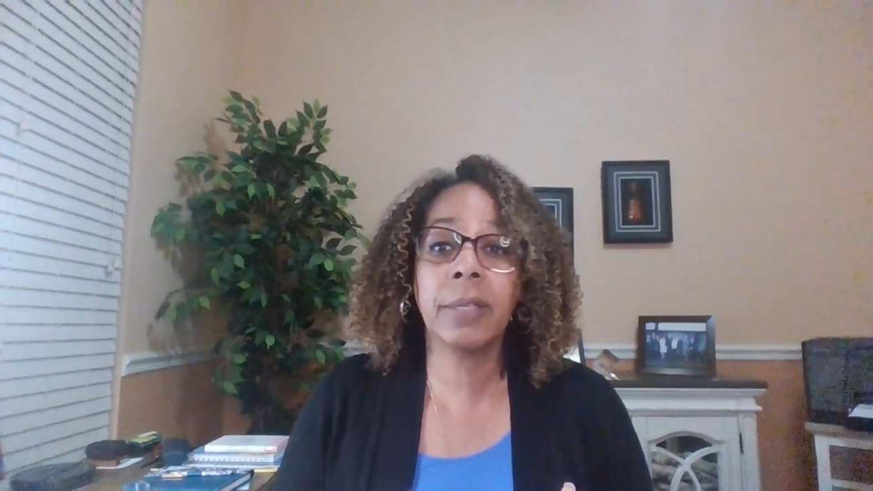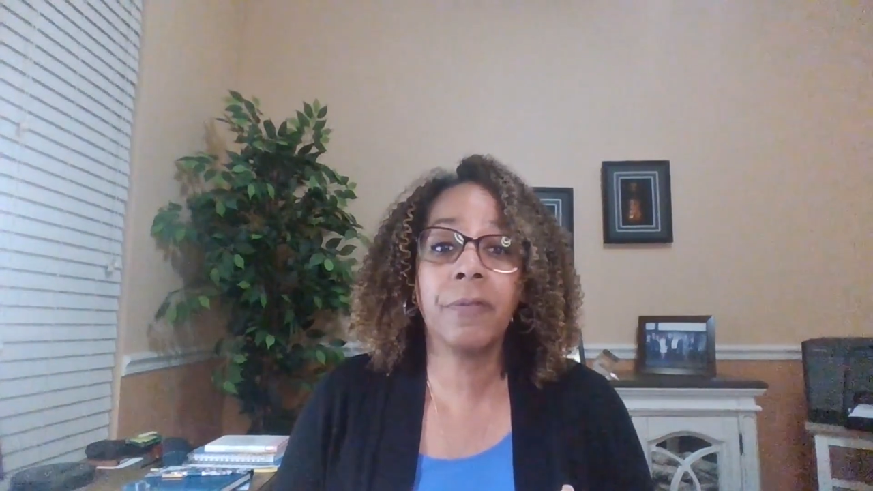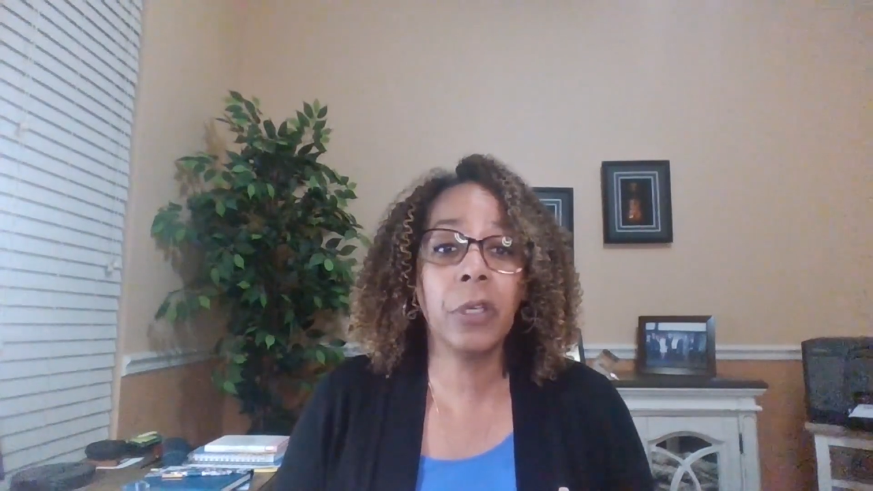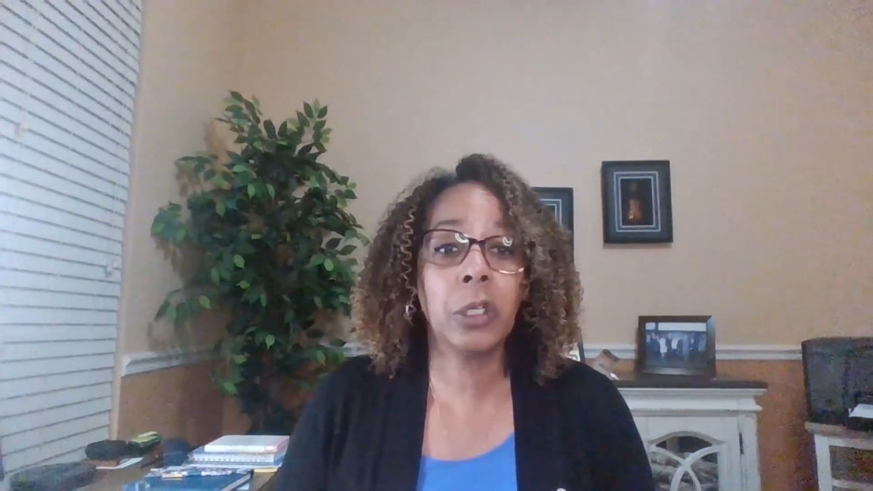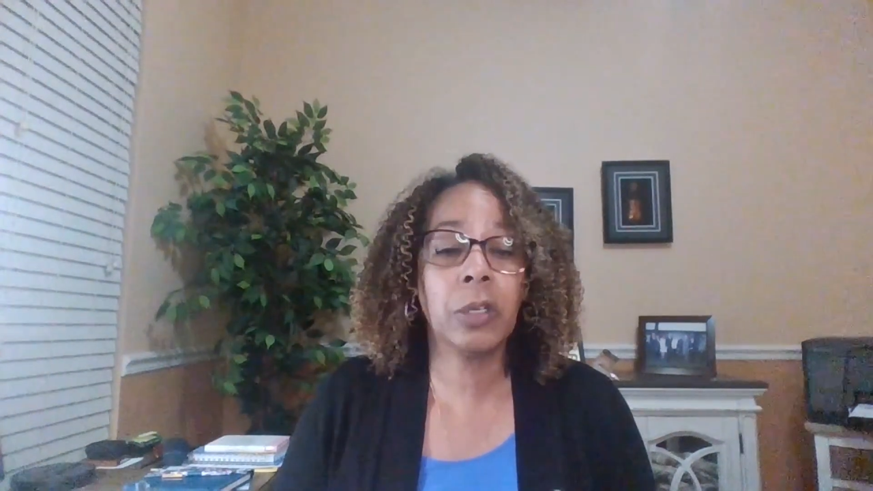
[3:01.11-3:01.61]

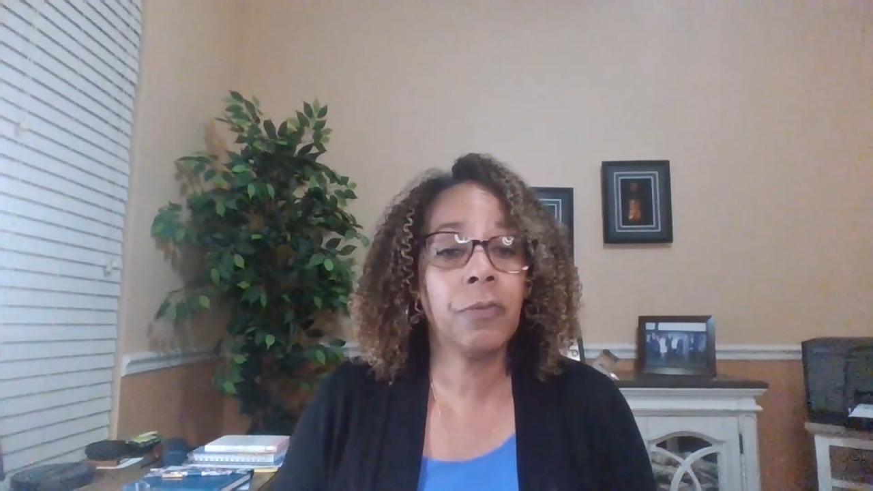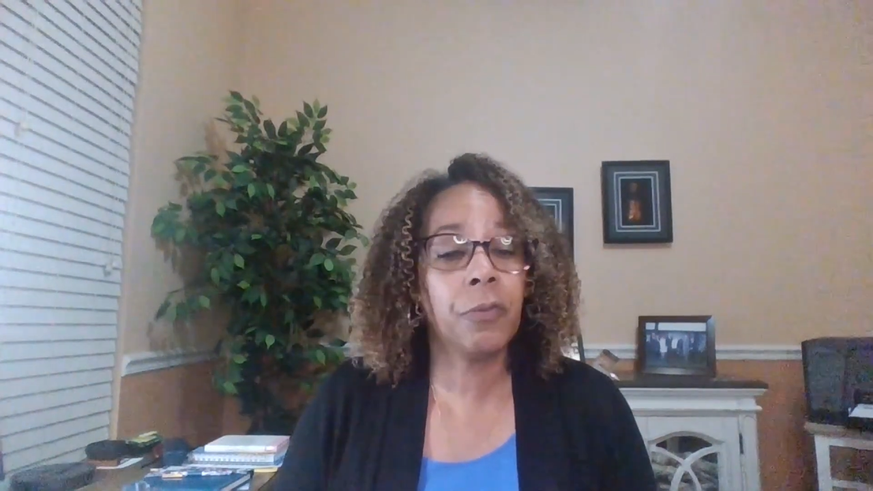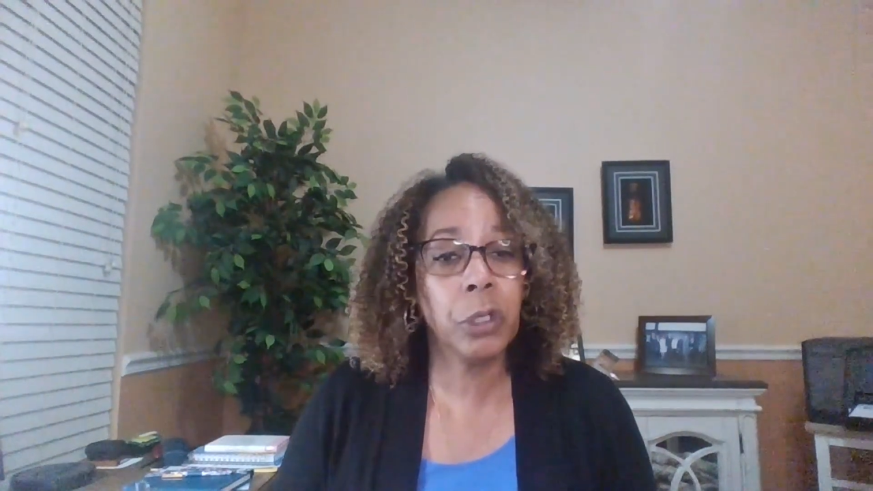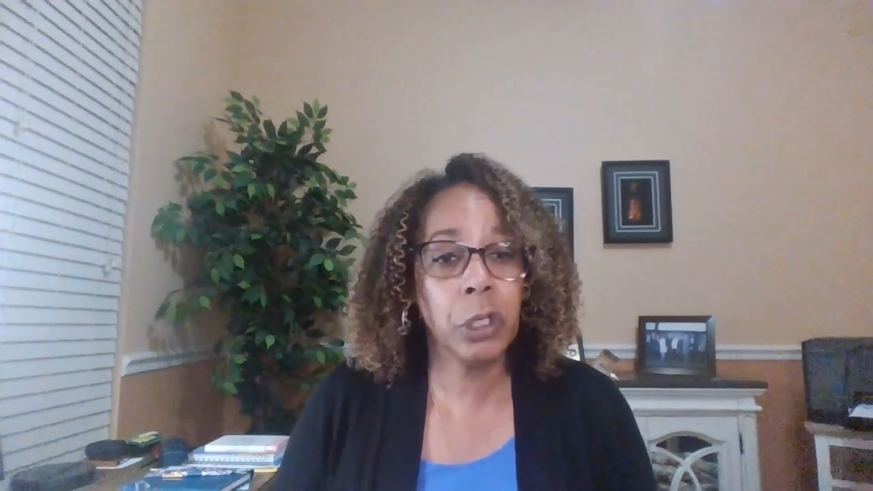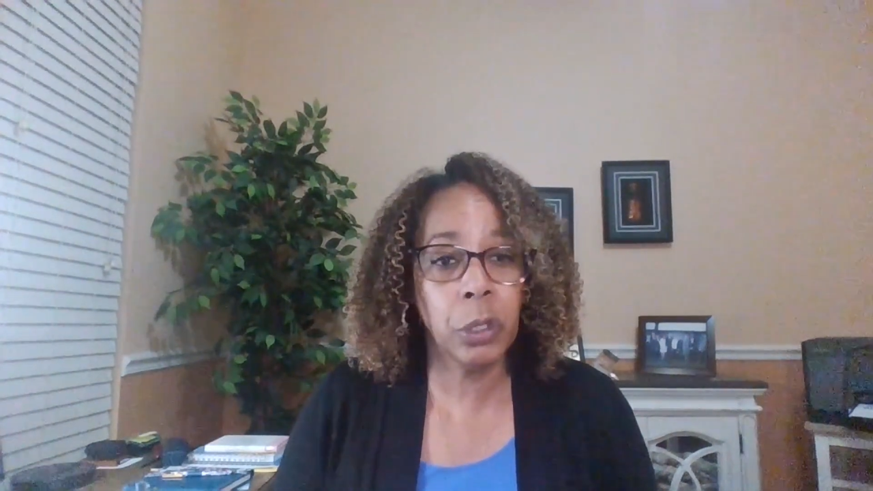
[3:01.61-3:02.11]
sufficient
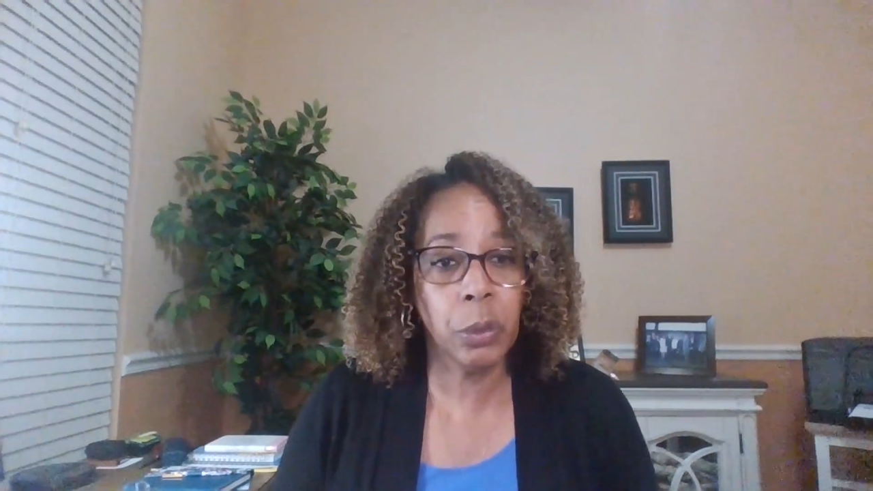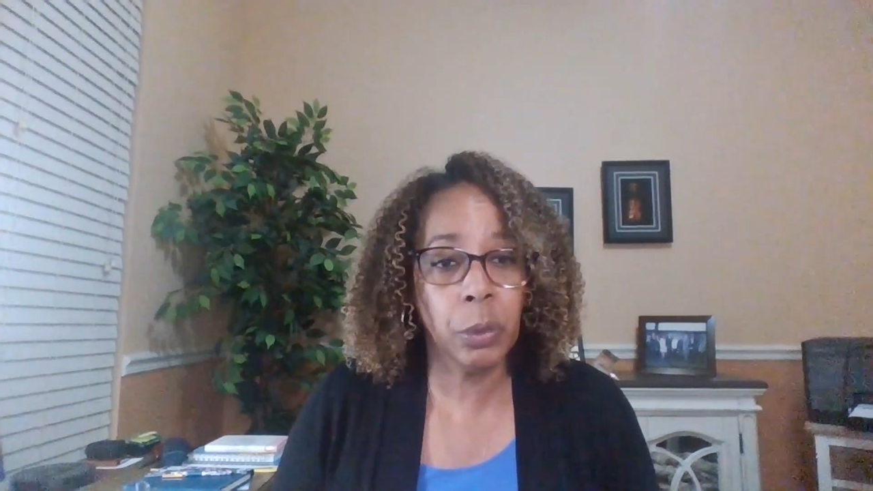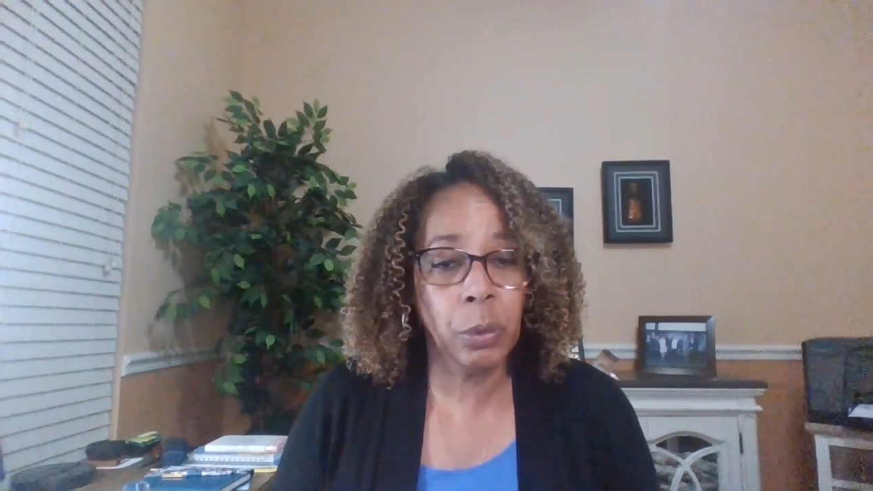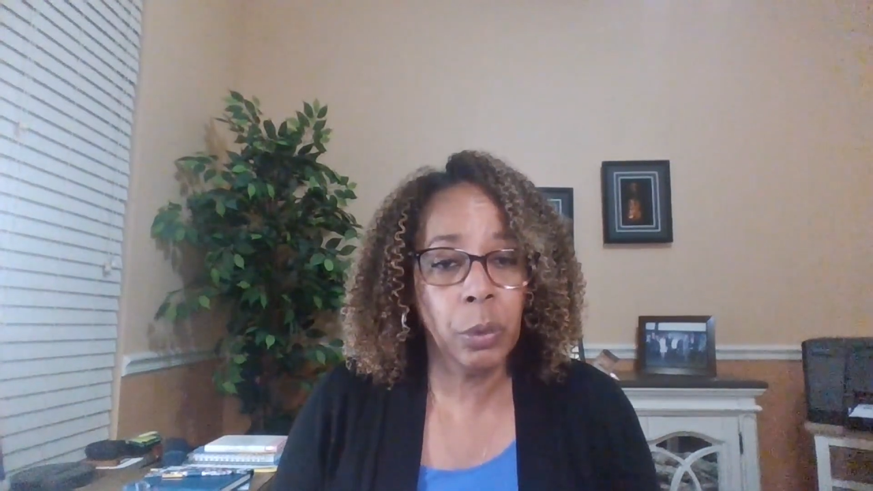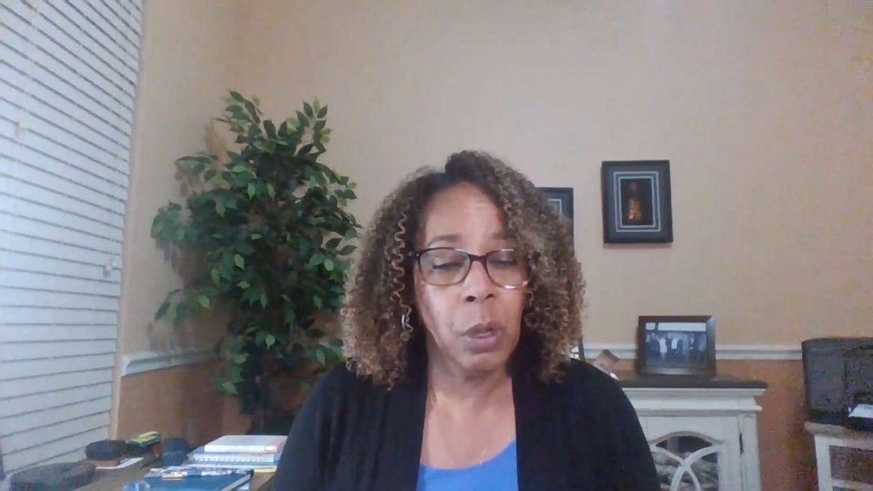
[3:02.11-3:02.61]
for
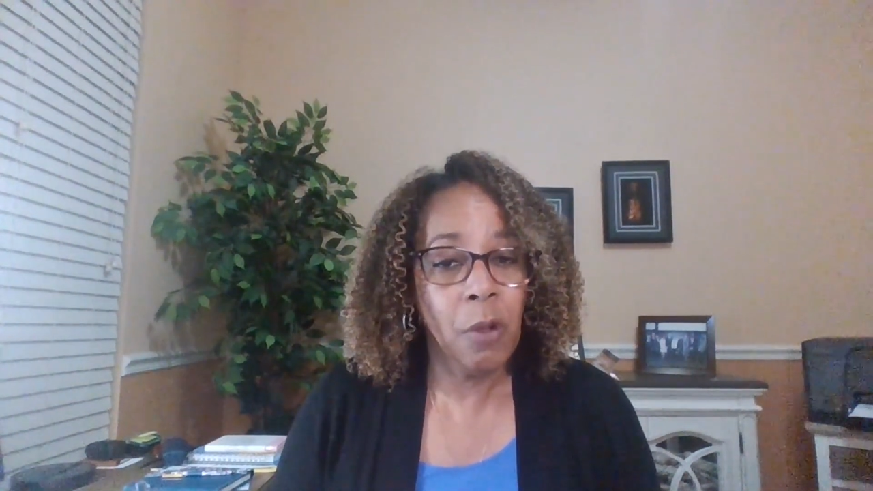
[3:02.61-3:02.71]
you,